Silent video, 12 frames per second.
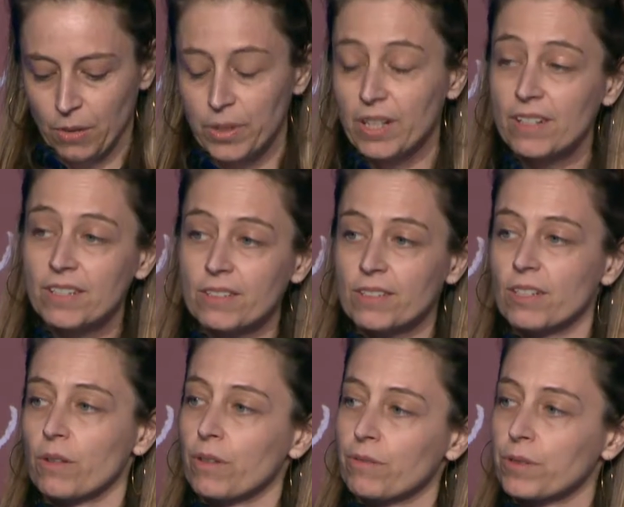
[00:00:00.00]
We also
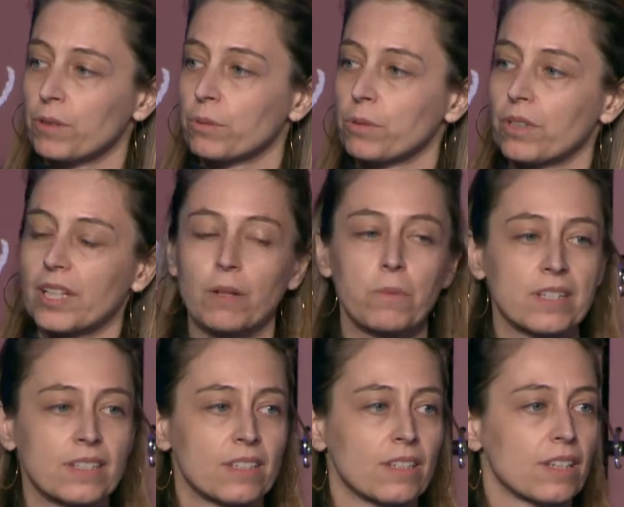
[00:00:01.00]
saw with fieldwork, it
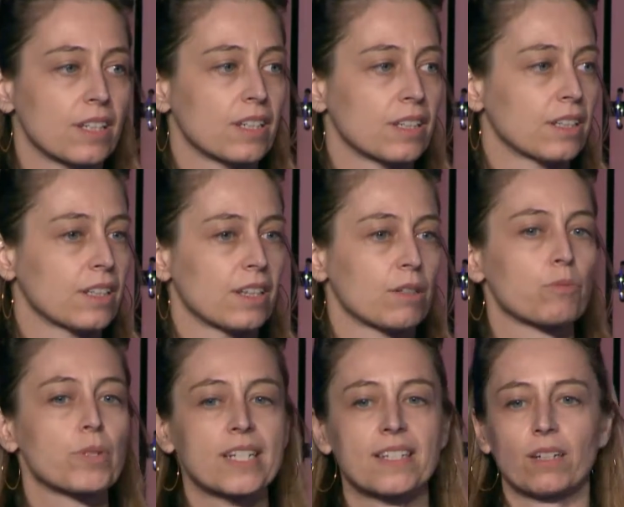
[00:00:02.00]
wasn't the
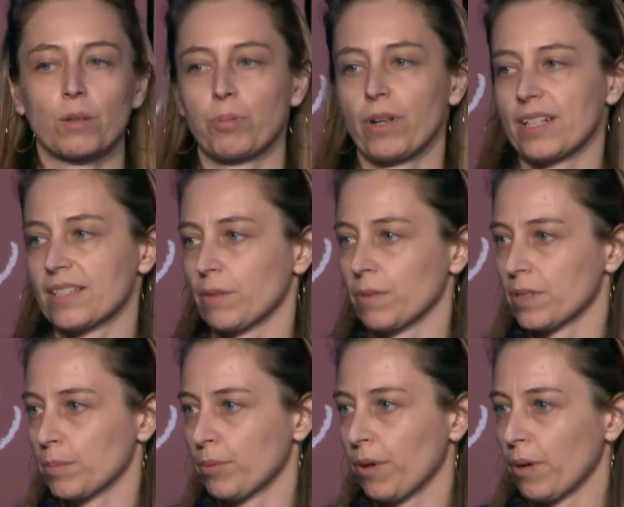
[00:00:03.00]
retail price that
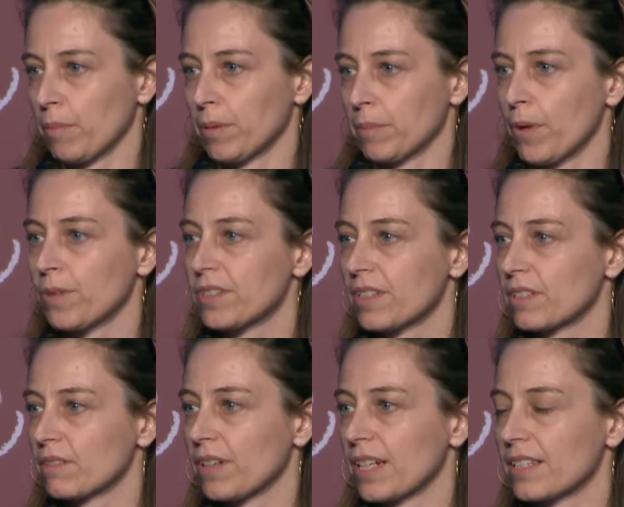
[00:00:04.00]
was a problem. Most of
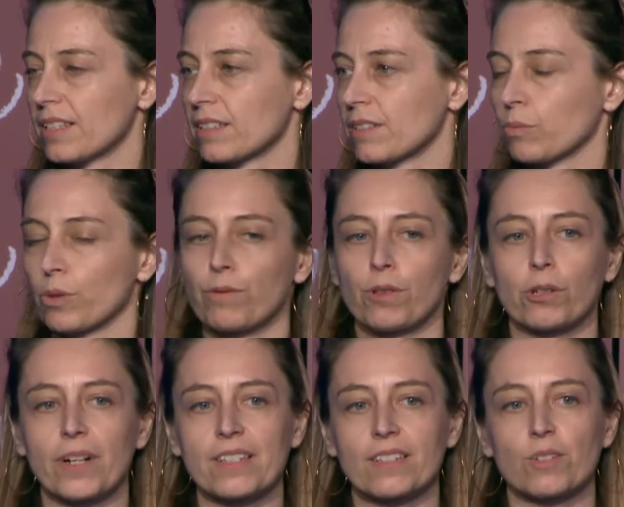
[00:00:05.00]
the devices were
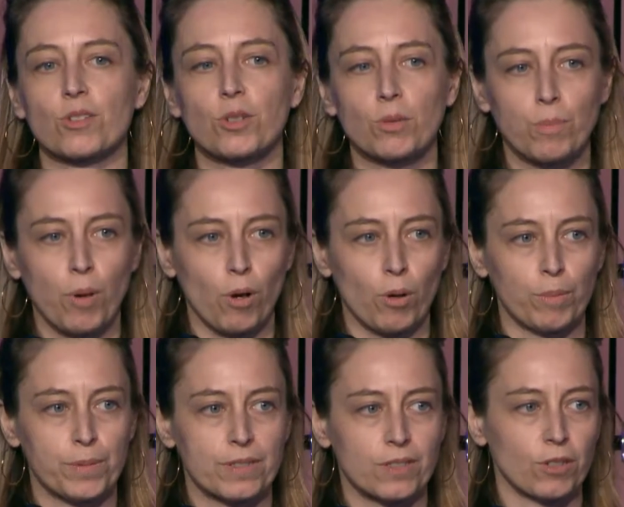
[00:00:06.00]
fluorescent tube
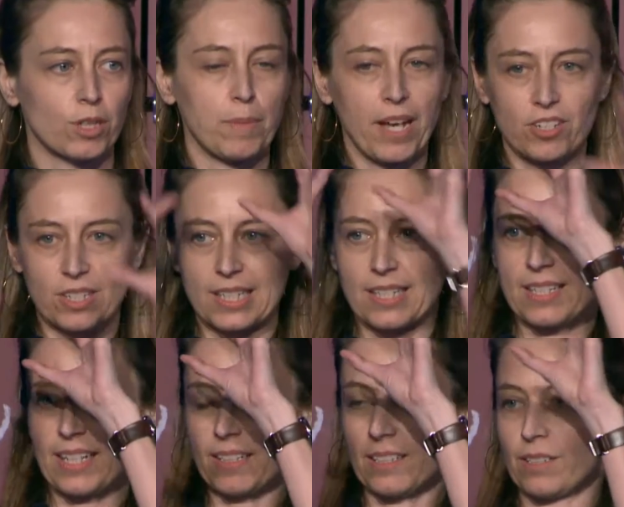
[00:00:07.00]
bulbs. So you can imagine
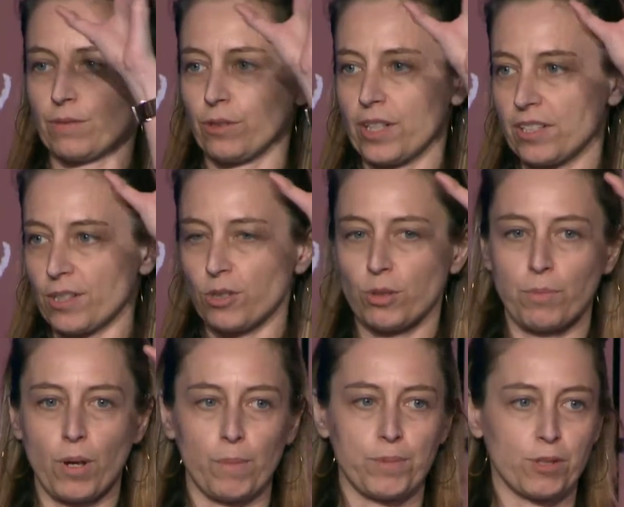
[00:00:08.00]
6 fluorescent
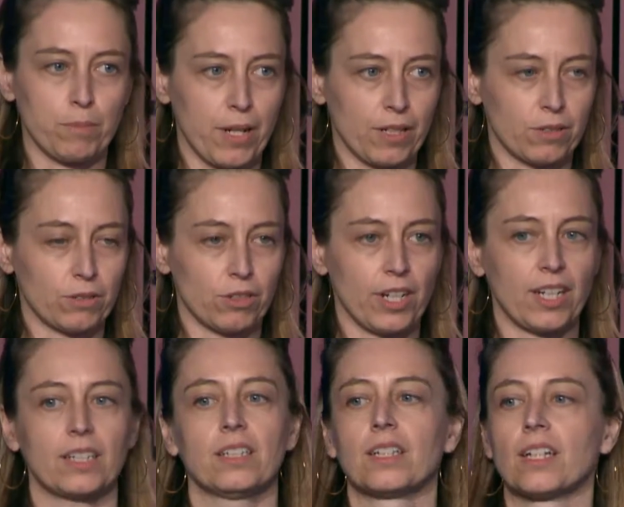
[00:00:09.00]
tube bulbs, they're medical
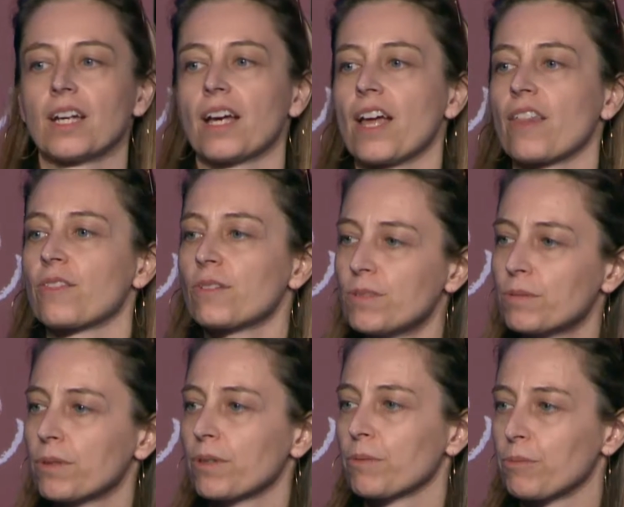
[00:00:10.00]
grade. Those
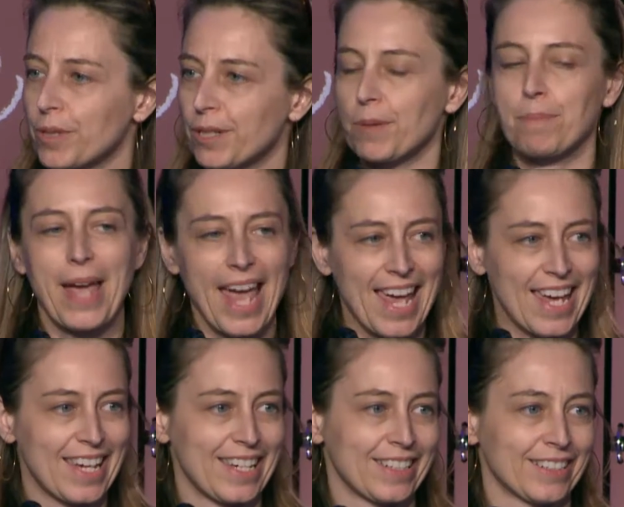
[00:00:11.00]
were a real
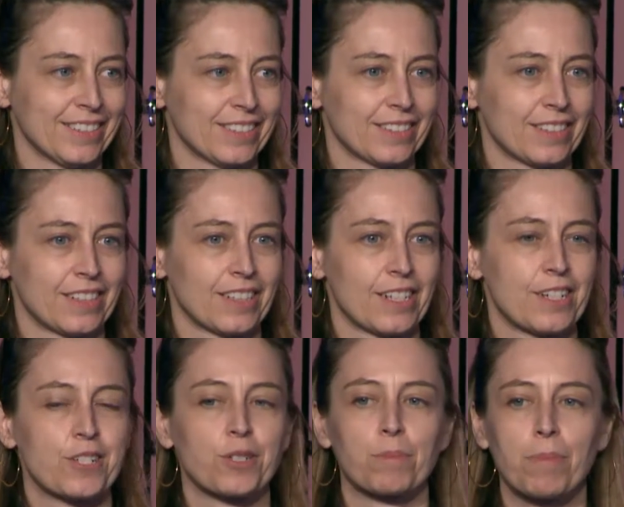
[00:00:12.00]
pain
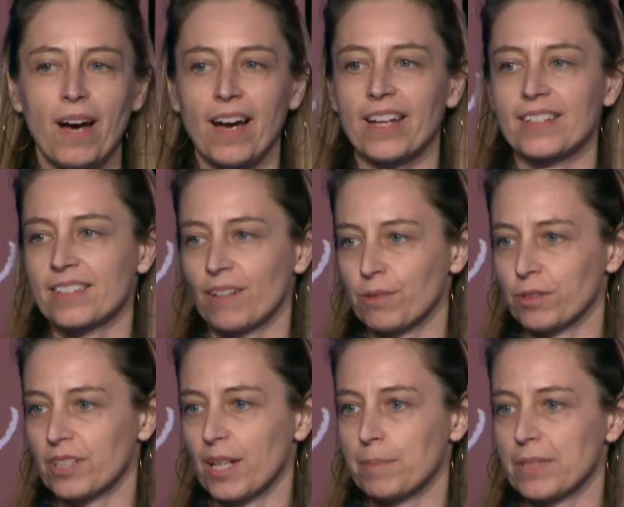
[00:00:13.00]
to buy several
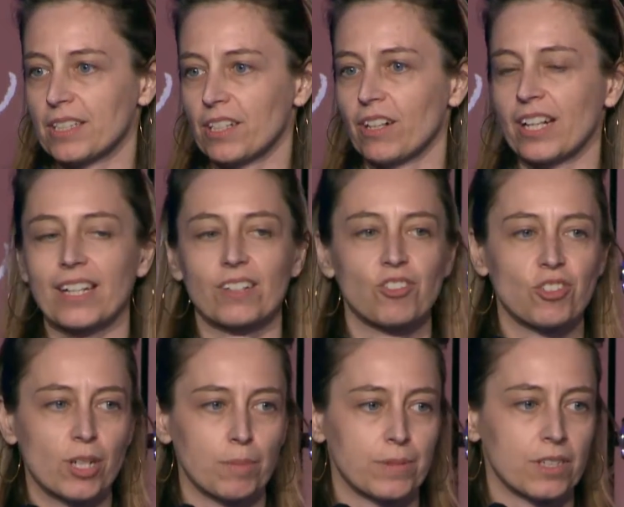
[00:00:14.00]
times a year and get
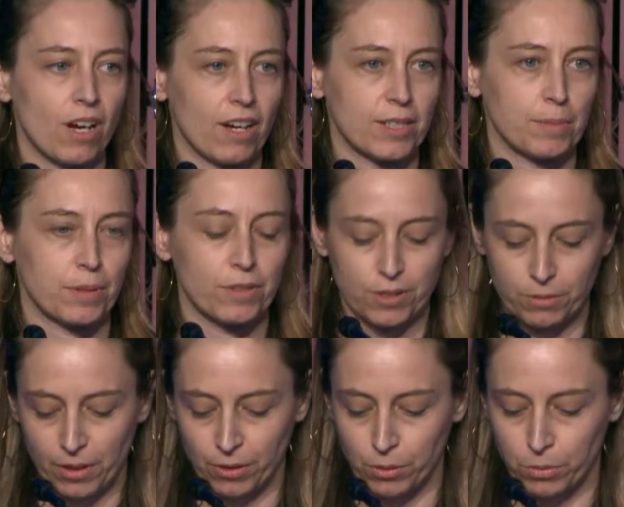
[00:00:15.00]
shipped to hospitals
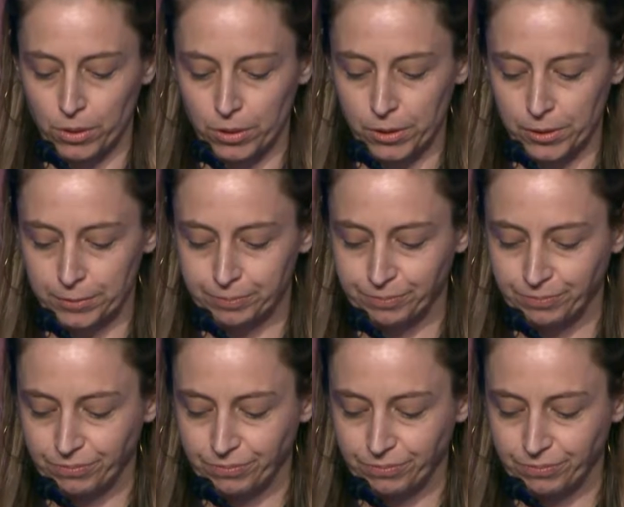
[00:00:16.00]
around the world.